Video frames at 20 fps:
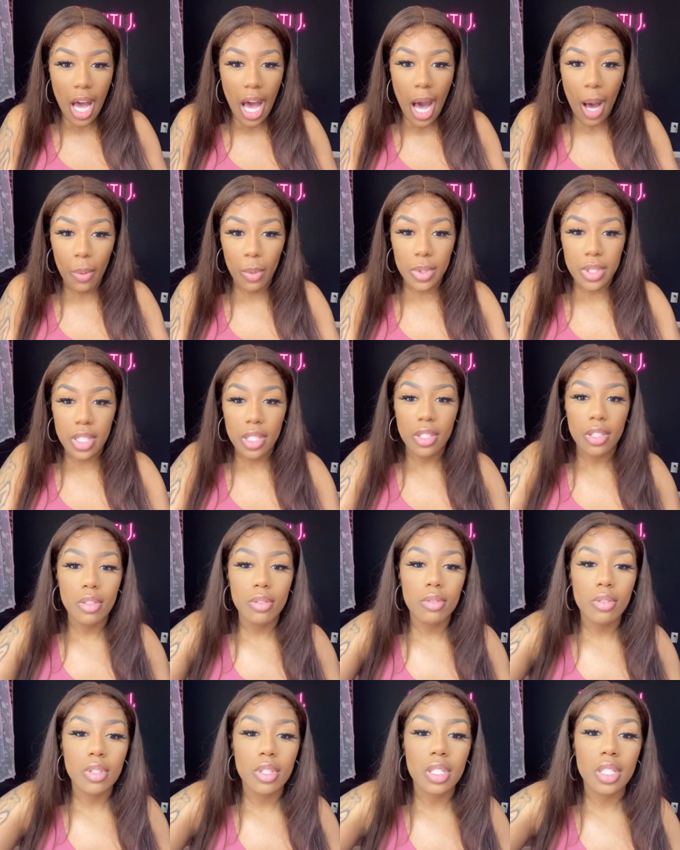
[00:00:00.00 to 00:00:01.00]
I wasn't
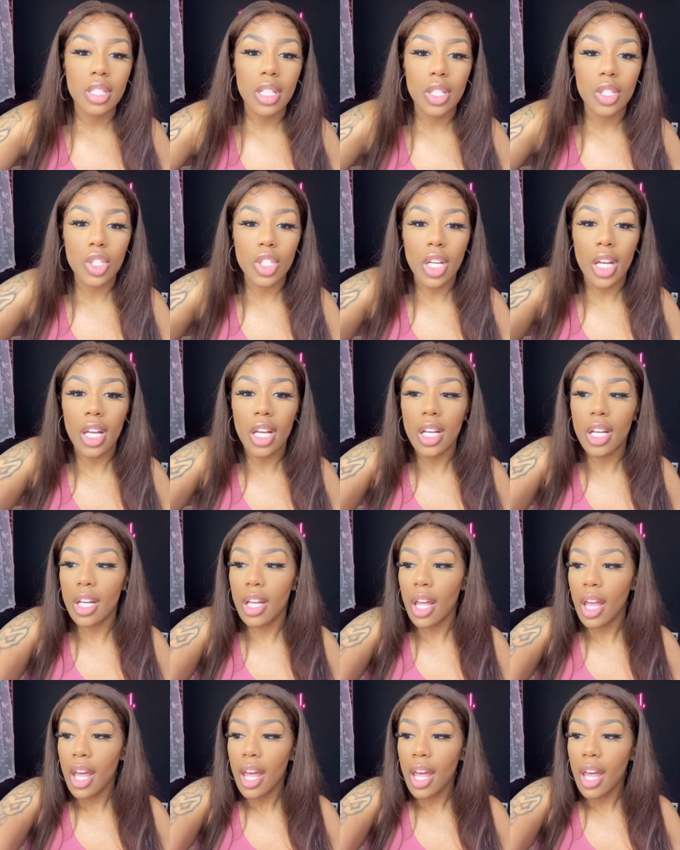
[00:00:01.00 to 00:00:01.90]
used to such a